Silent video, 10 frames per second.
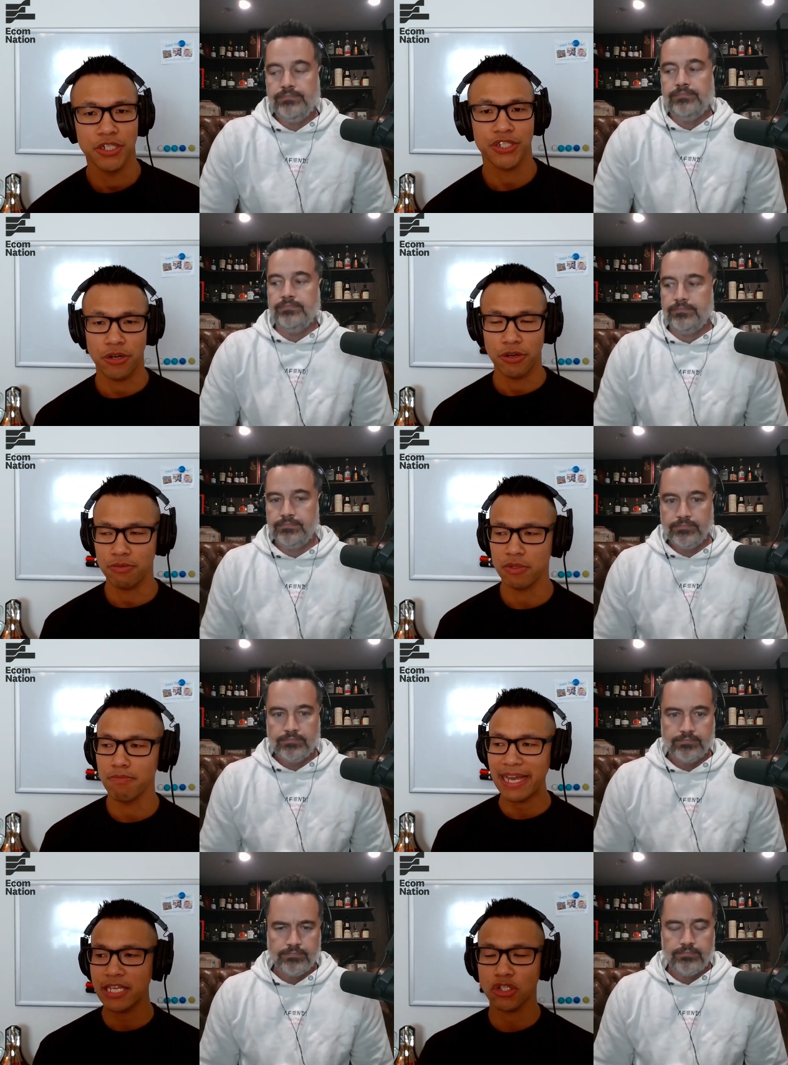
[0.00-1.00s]
Speaker 1: So
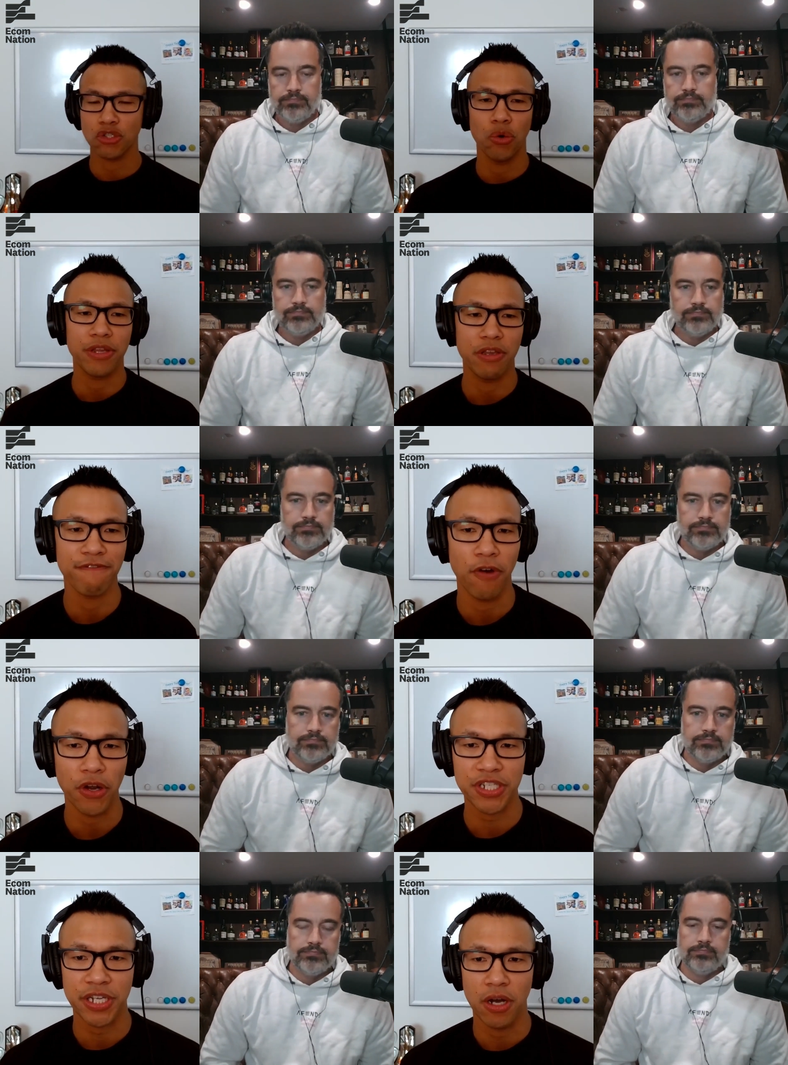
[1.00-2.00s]
making sure that you're
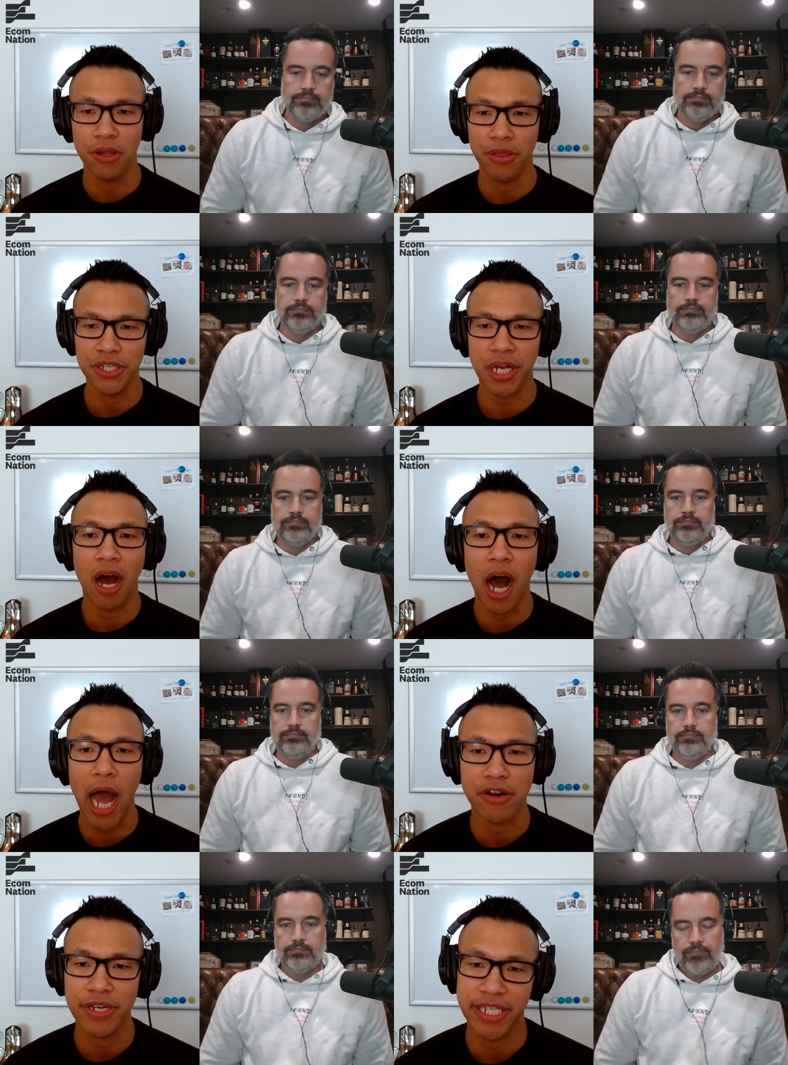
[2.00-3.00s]
focusing on those
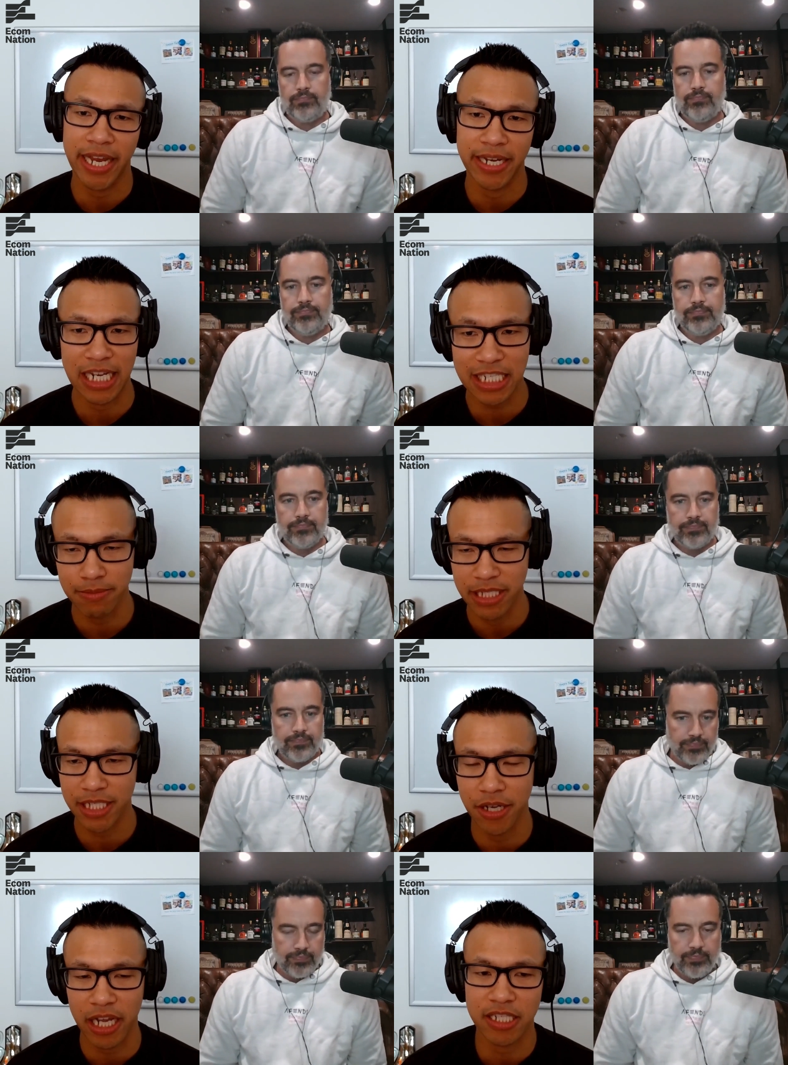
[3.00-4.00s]
higher intent customers.
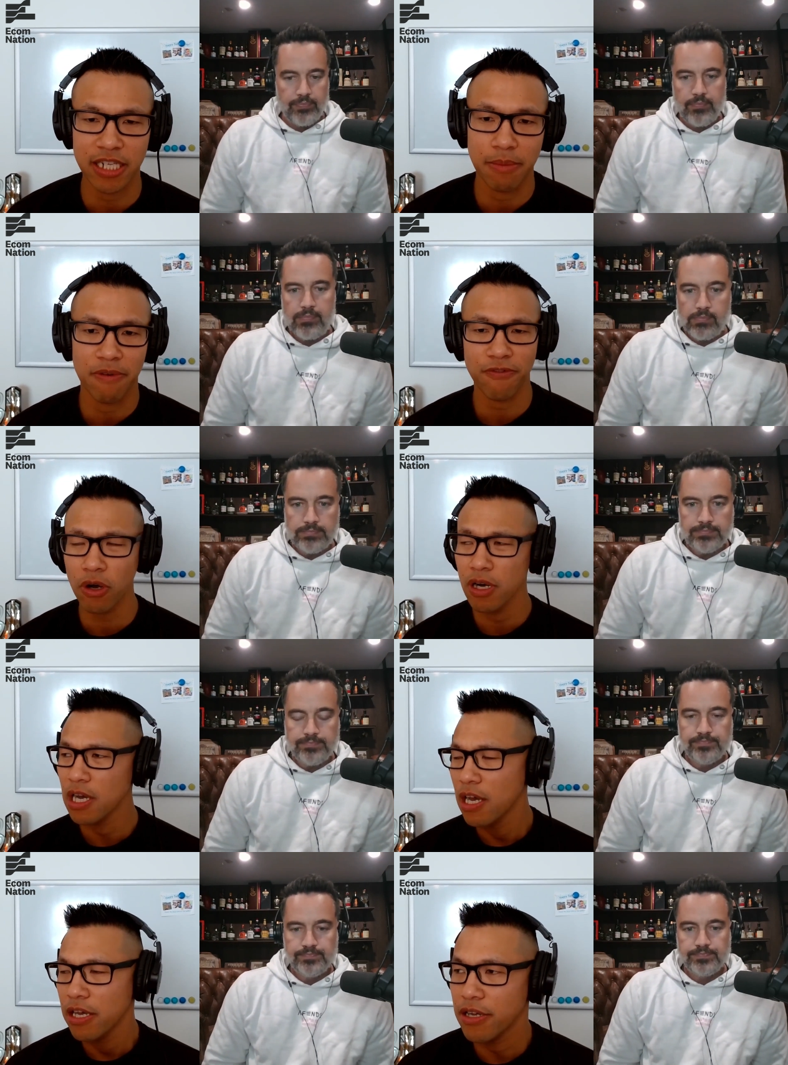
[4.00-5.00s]
So like I said before,
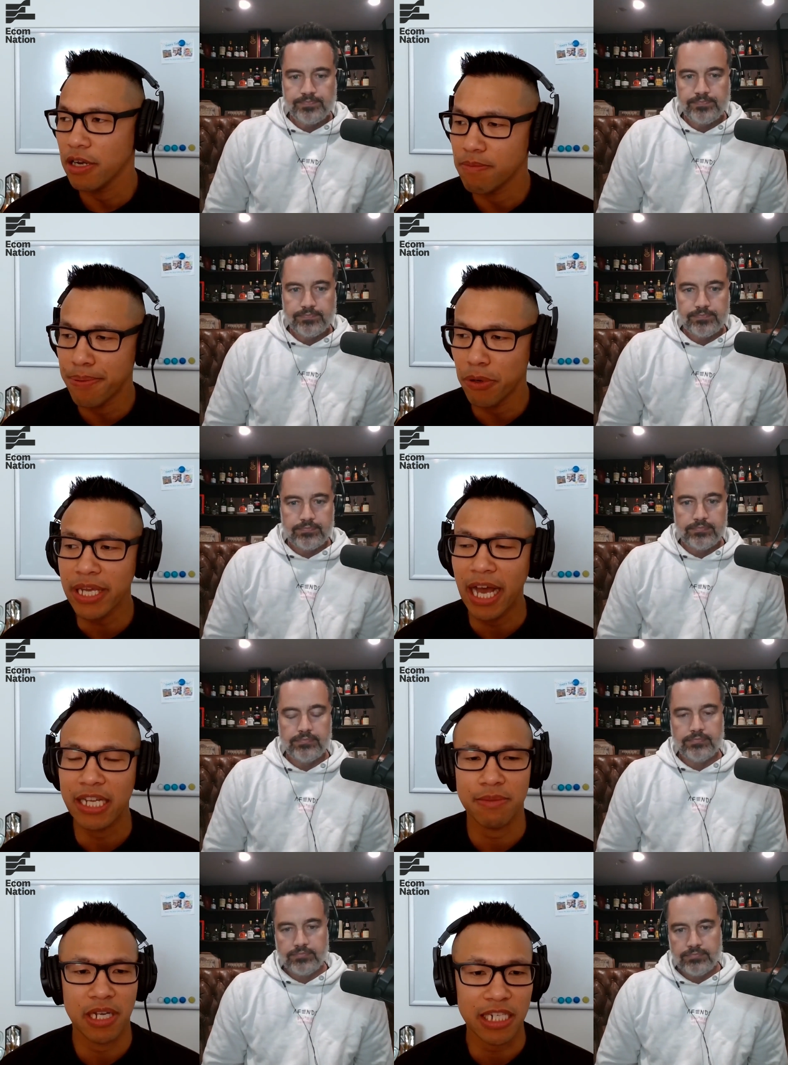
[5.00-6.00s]
you know, building out
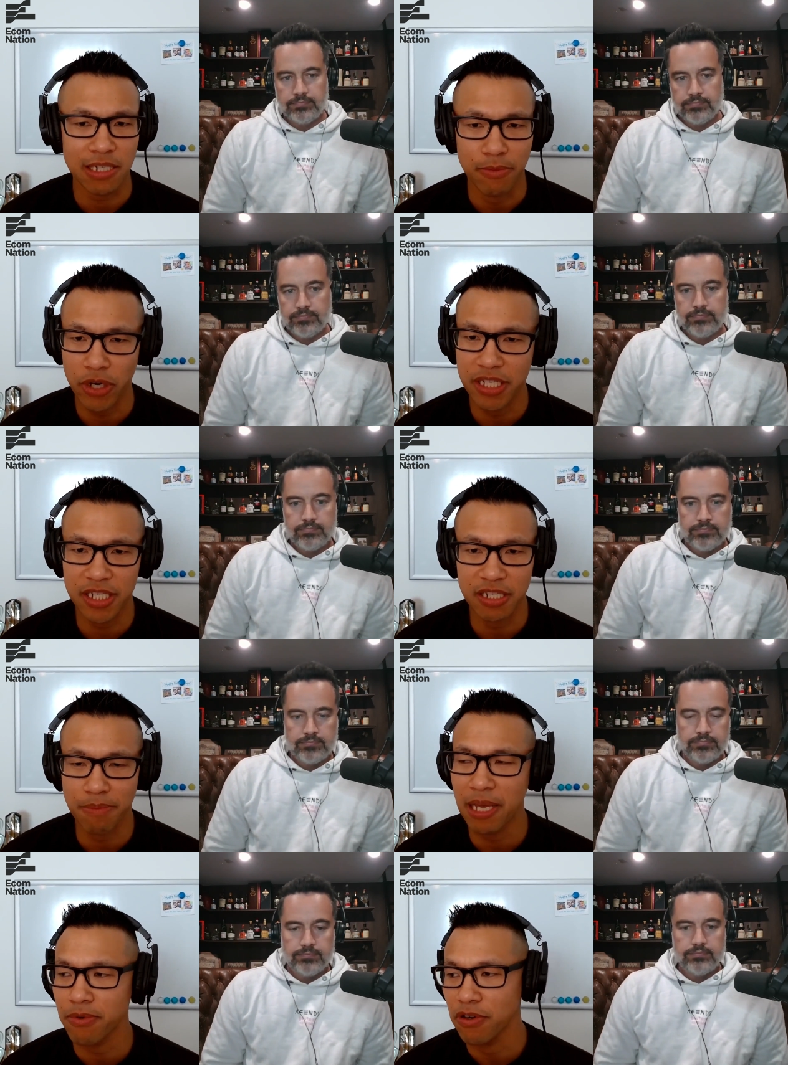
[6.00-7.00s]
some custom audiences of
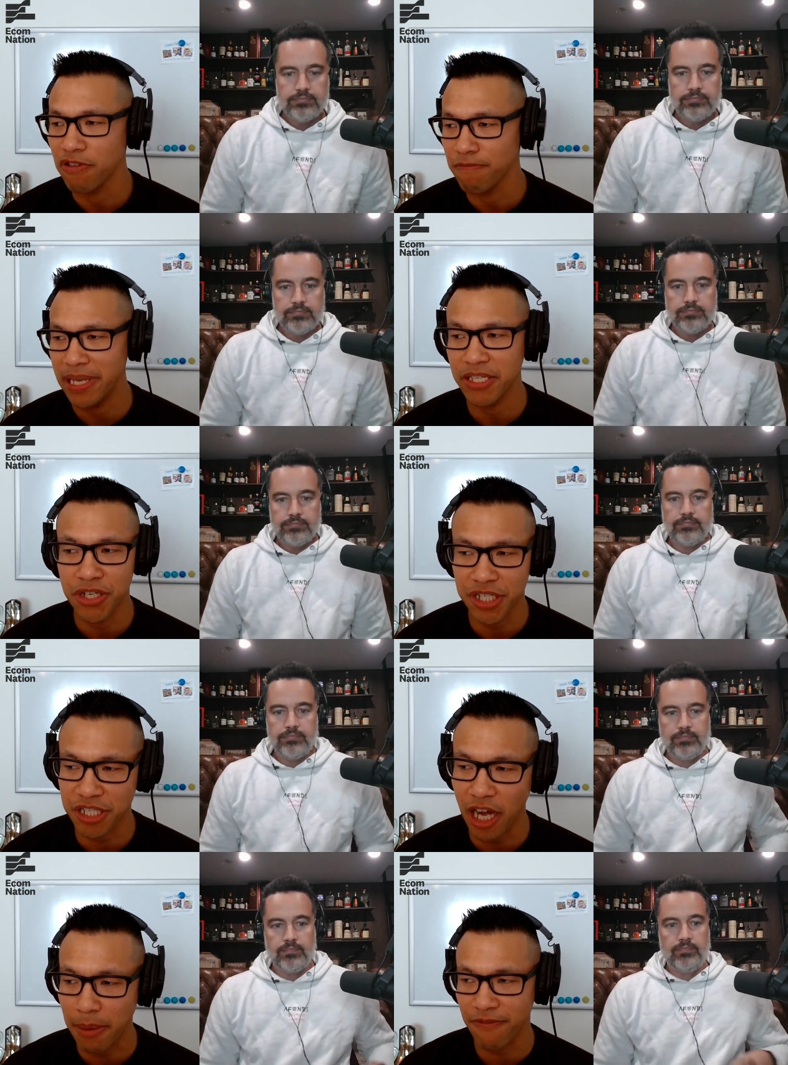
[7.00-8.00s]
people who've been to your site